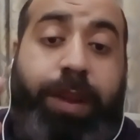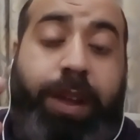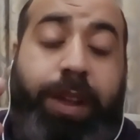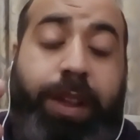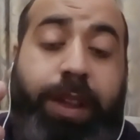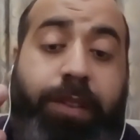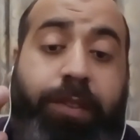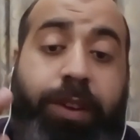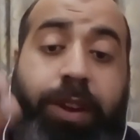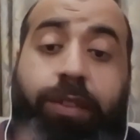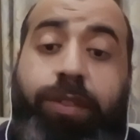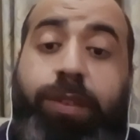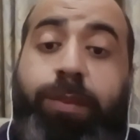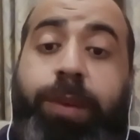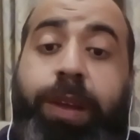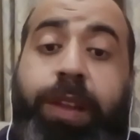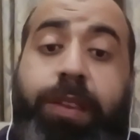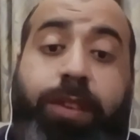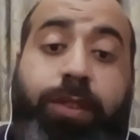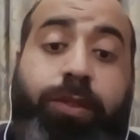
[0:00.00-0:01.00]
In the one of the
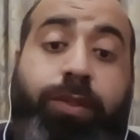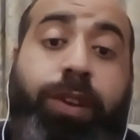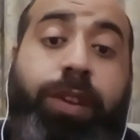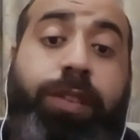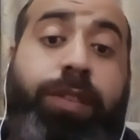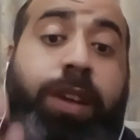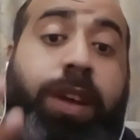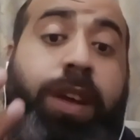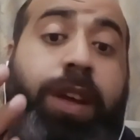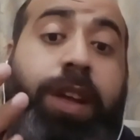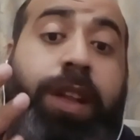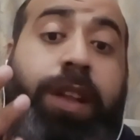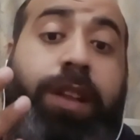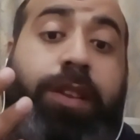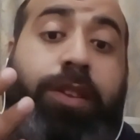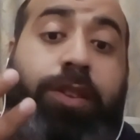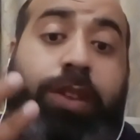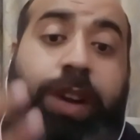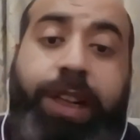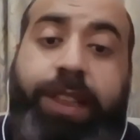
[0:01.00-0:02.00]
places was
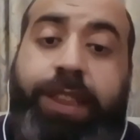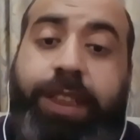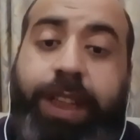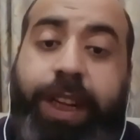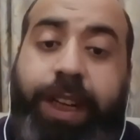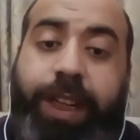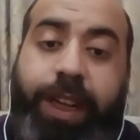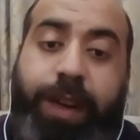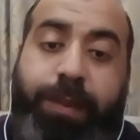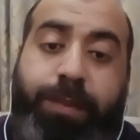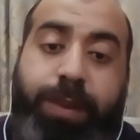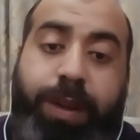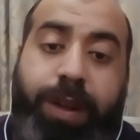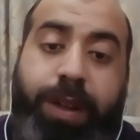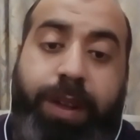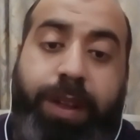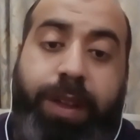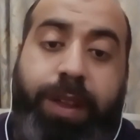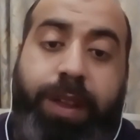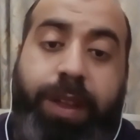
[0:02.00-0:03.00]
the United Kingdom,
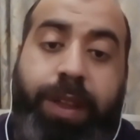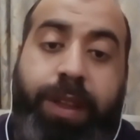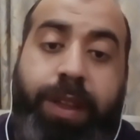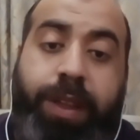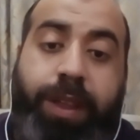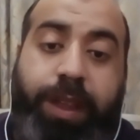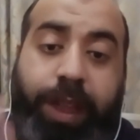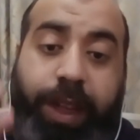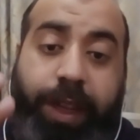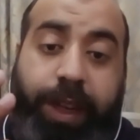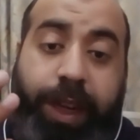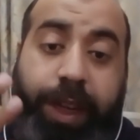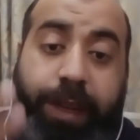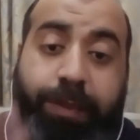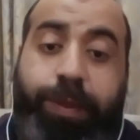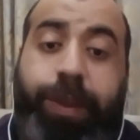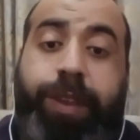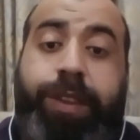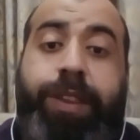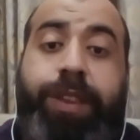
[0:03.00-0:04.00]
the
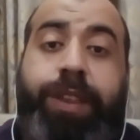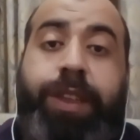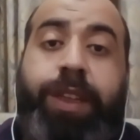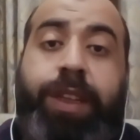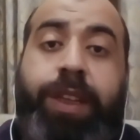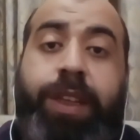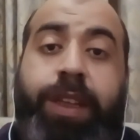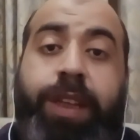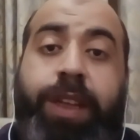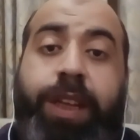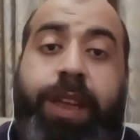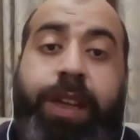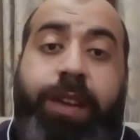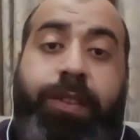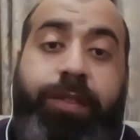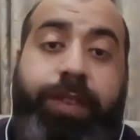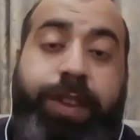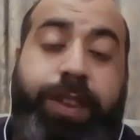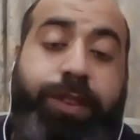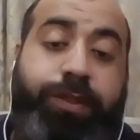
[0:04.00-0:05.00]
Great Britain,
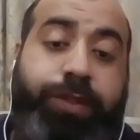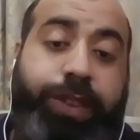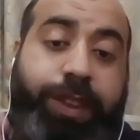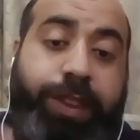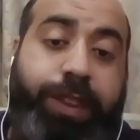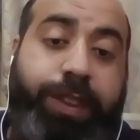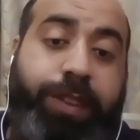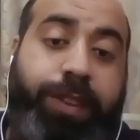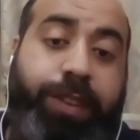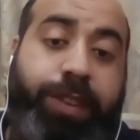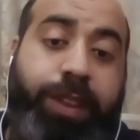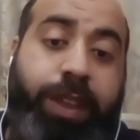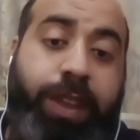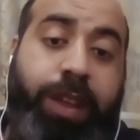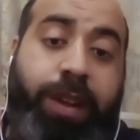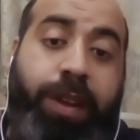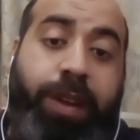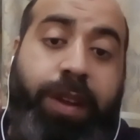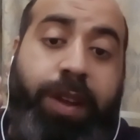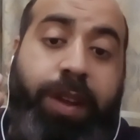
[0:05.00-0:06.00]
which witnessed
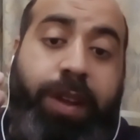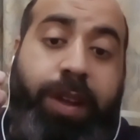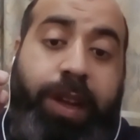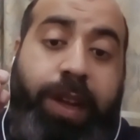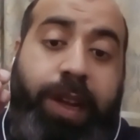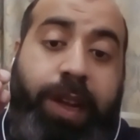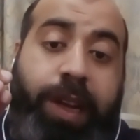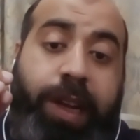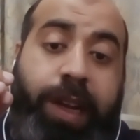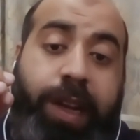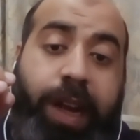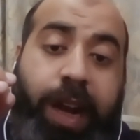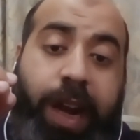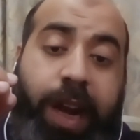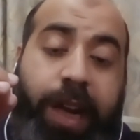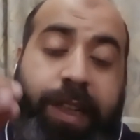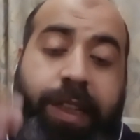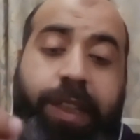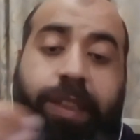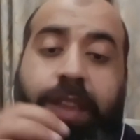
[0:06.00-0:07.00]

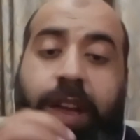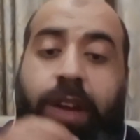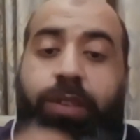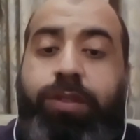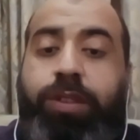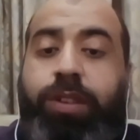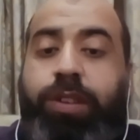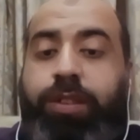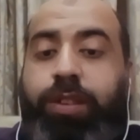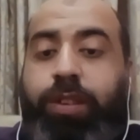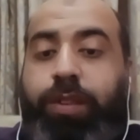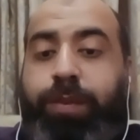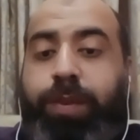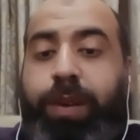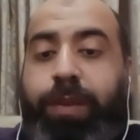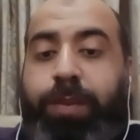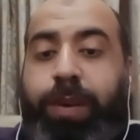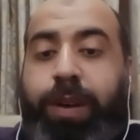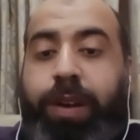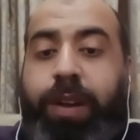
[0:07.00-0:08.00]
hundred thousands of
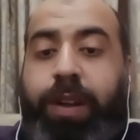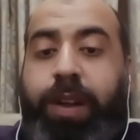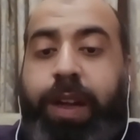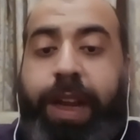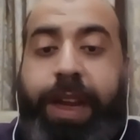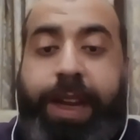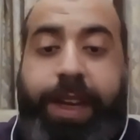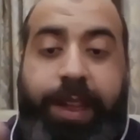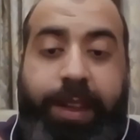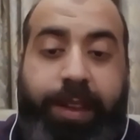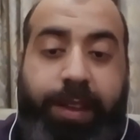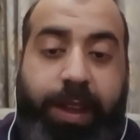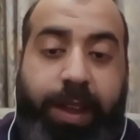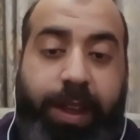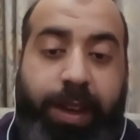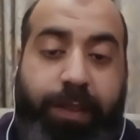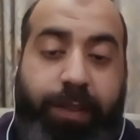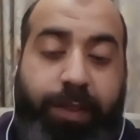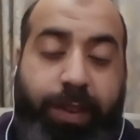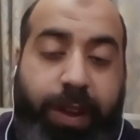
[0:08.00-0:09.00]
people, and
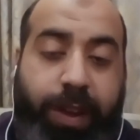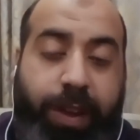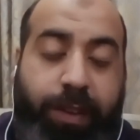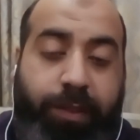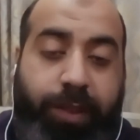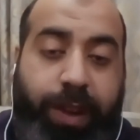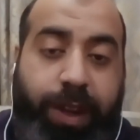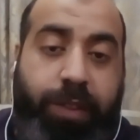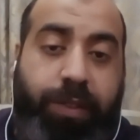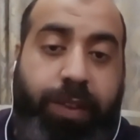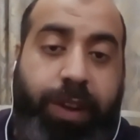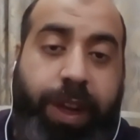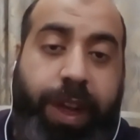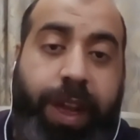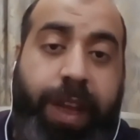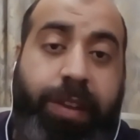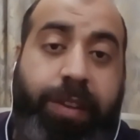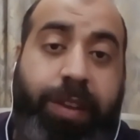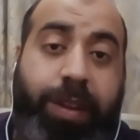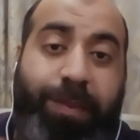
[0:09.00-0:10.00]
in one of a
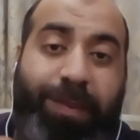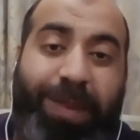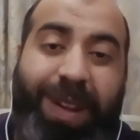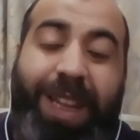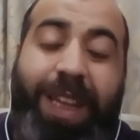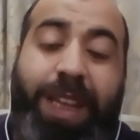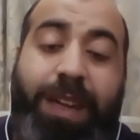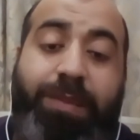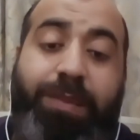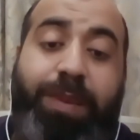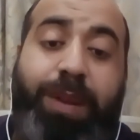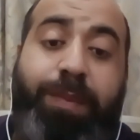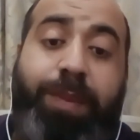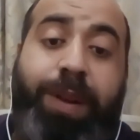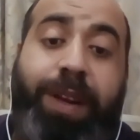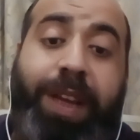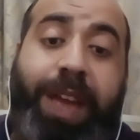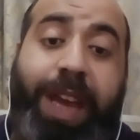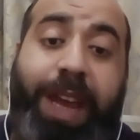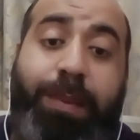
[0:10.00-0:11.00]
case a million
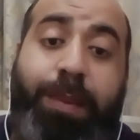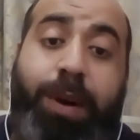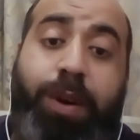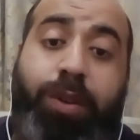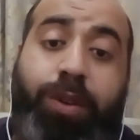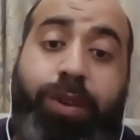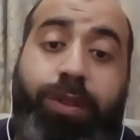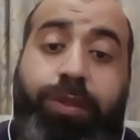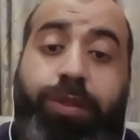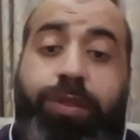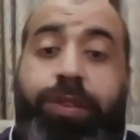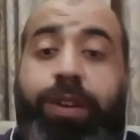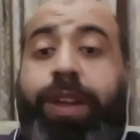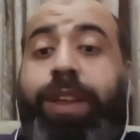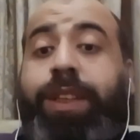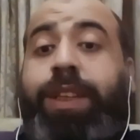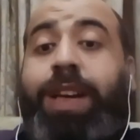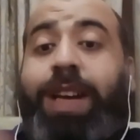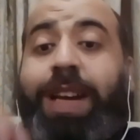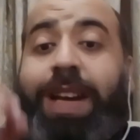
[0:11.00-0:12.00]
people came out on
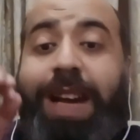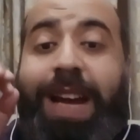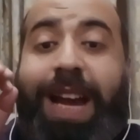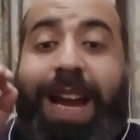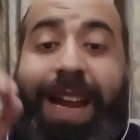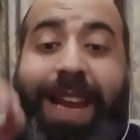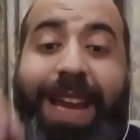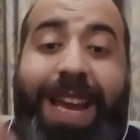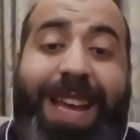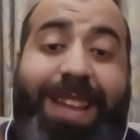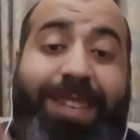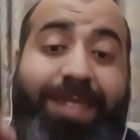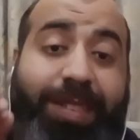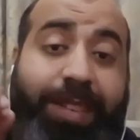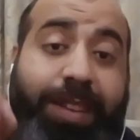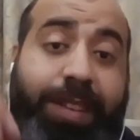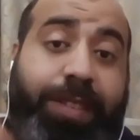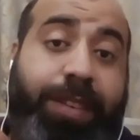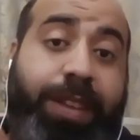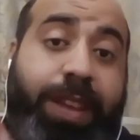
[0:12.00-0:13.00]
street against
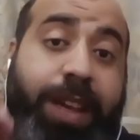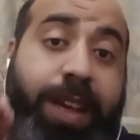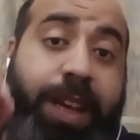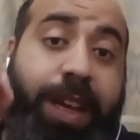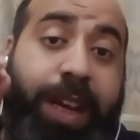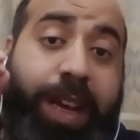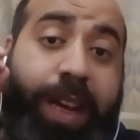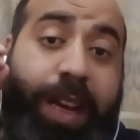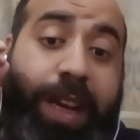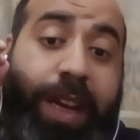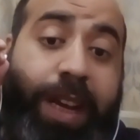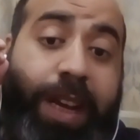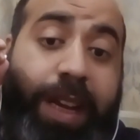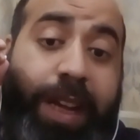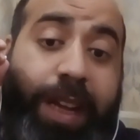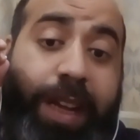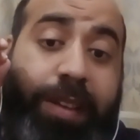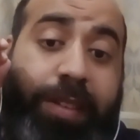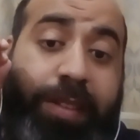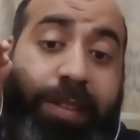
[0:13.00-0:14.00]
this
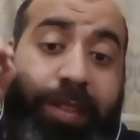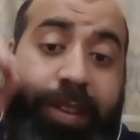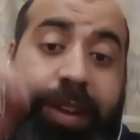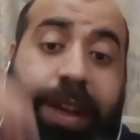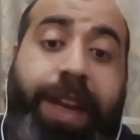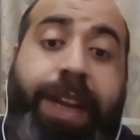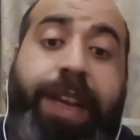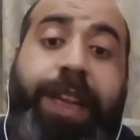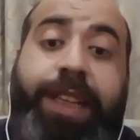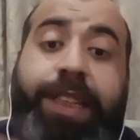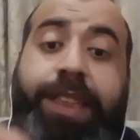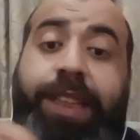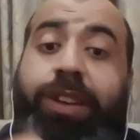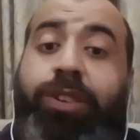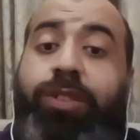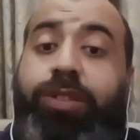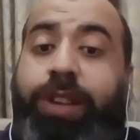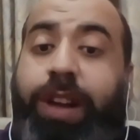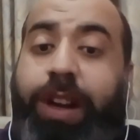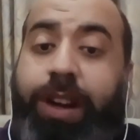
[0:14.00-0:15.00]
Israeli
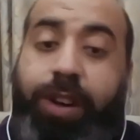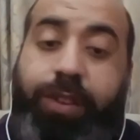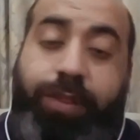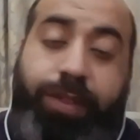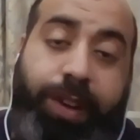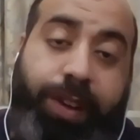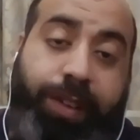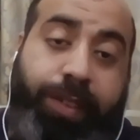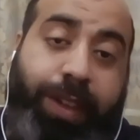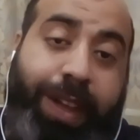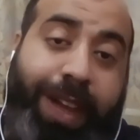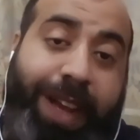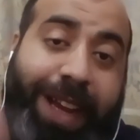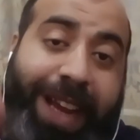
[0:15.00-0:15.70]
genocide of Gaza,